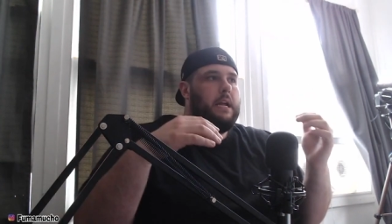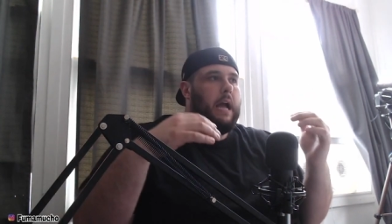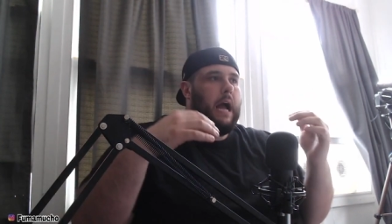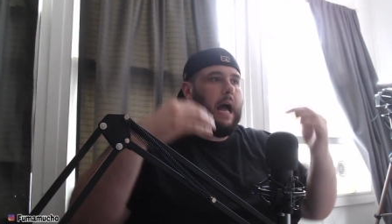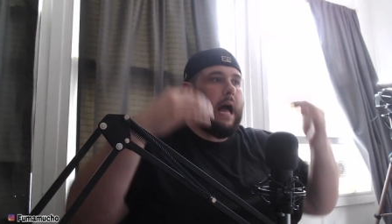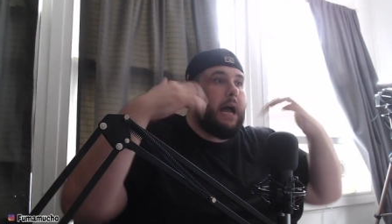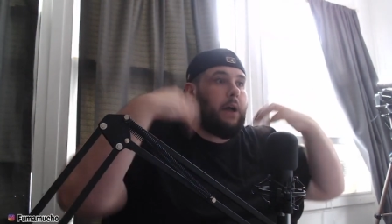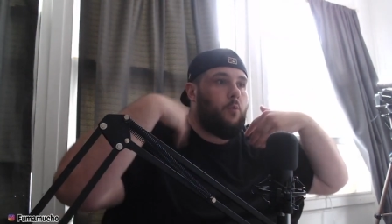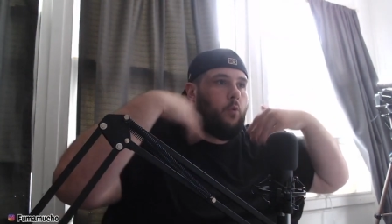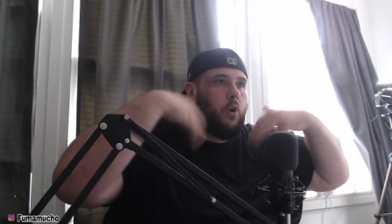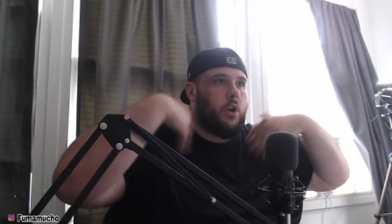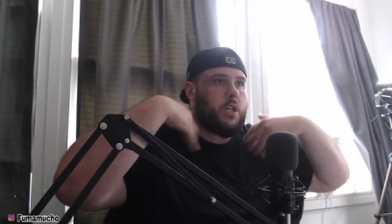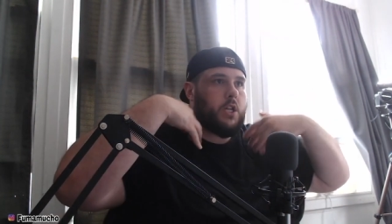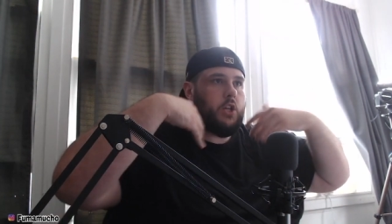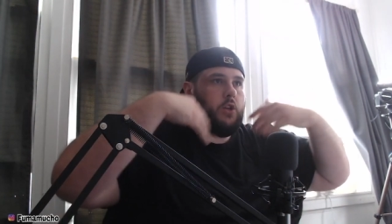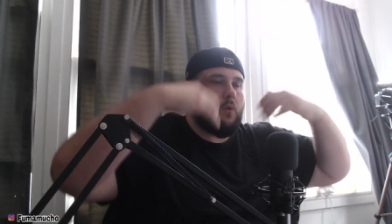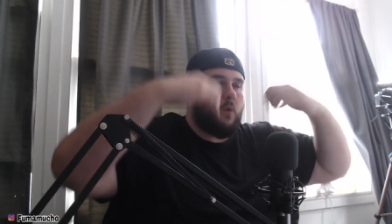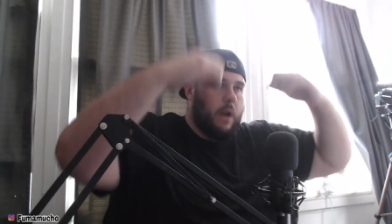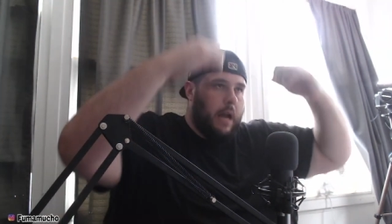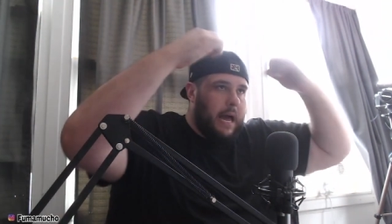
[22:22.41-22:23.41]
I wanted to
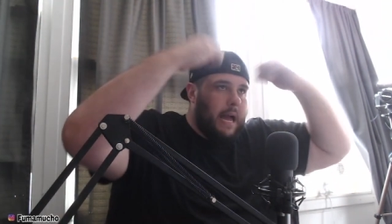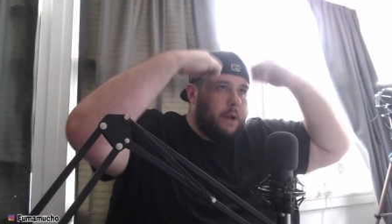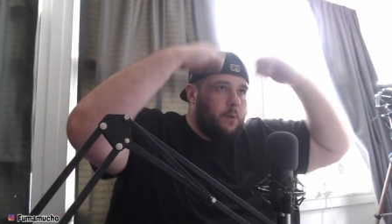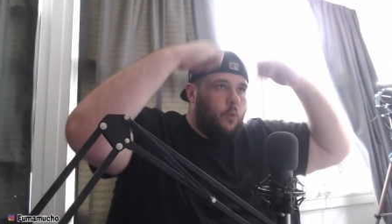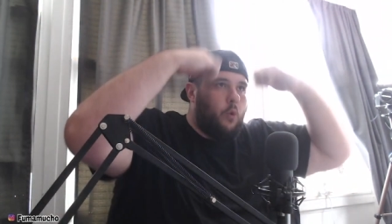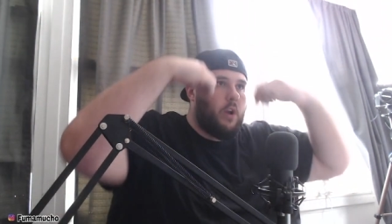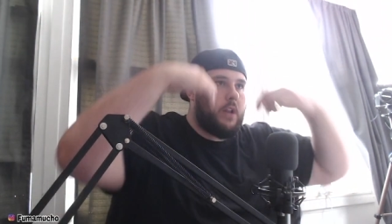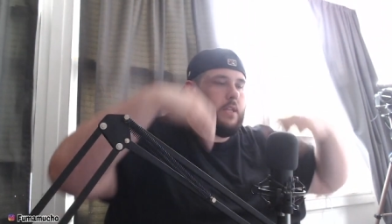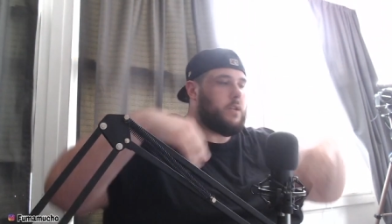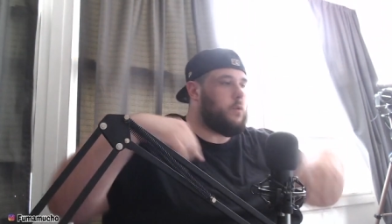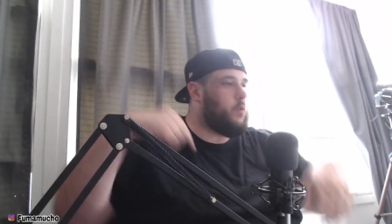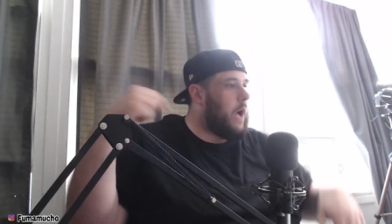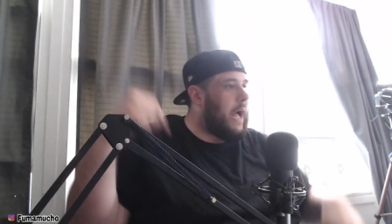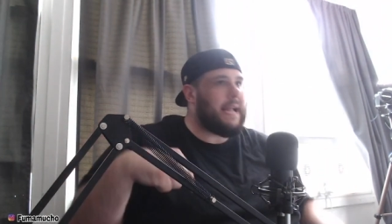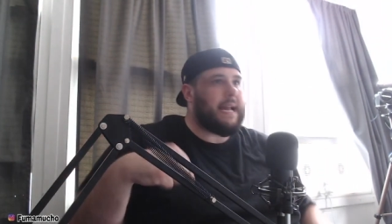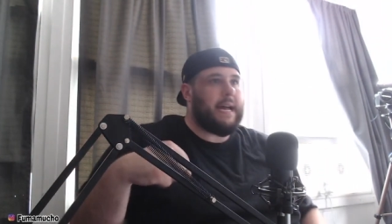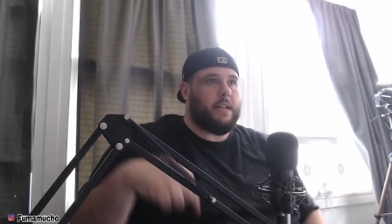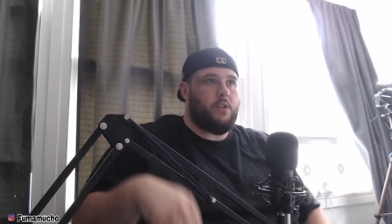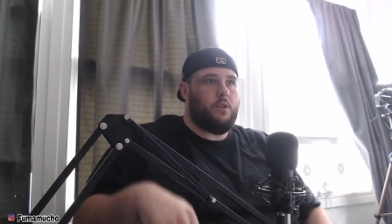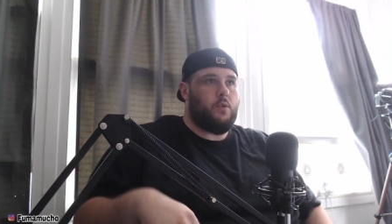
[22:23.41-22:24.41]
do it. I
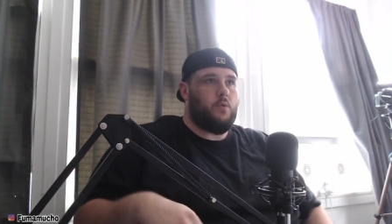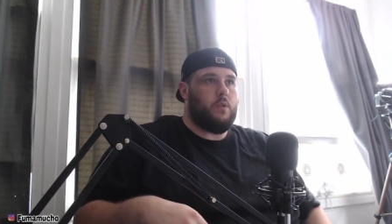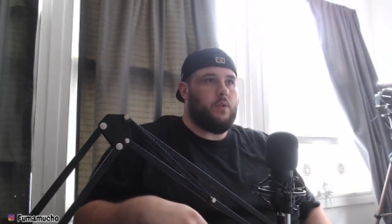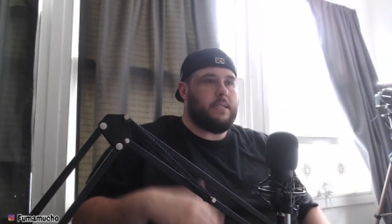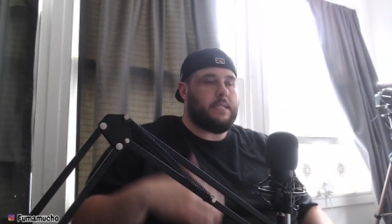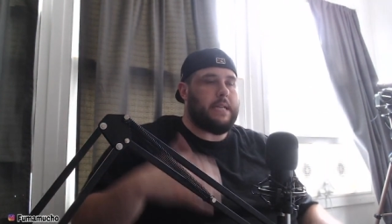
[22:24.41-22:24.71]
got to do this.